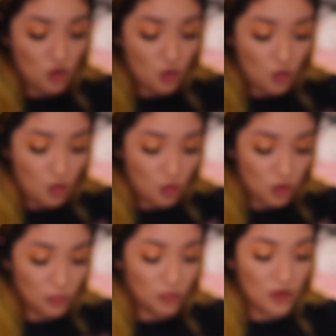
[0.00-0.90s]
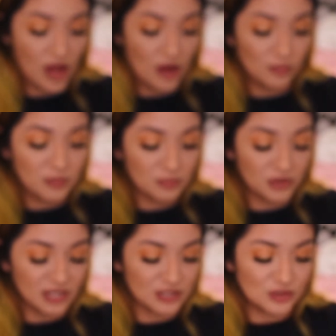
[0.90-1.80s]
horrible i'll be
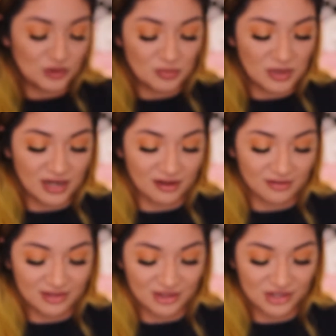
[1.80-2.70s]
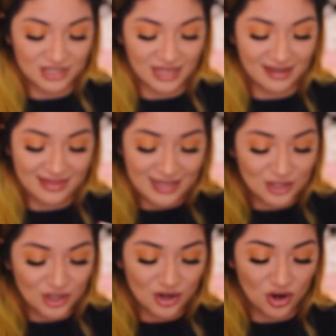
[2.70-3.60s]
putting a zoom in on the other side these
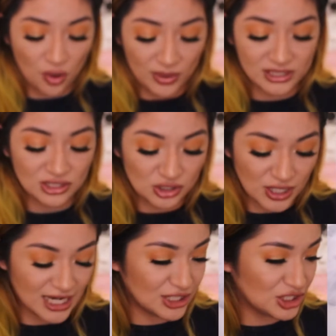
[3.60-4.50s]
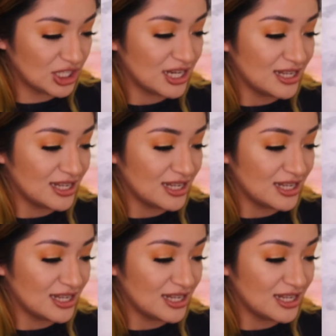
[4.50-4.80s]
are going to trash